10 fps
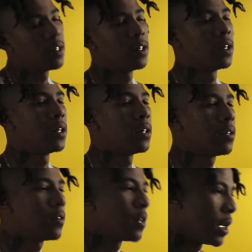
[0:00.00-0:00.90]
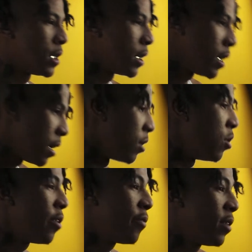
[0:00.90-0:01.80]
And I just kept
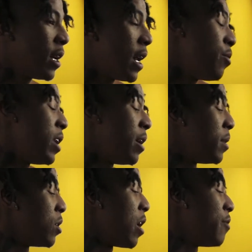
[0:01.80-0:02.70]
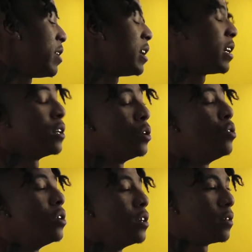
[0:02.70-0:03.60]
going from there. That would let me know I really can
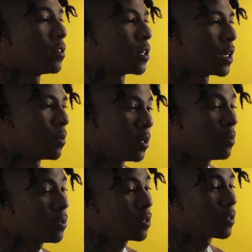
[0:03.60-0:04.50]
do it. I don't know.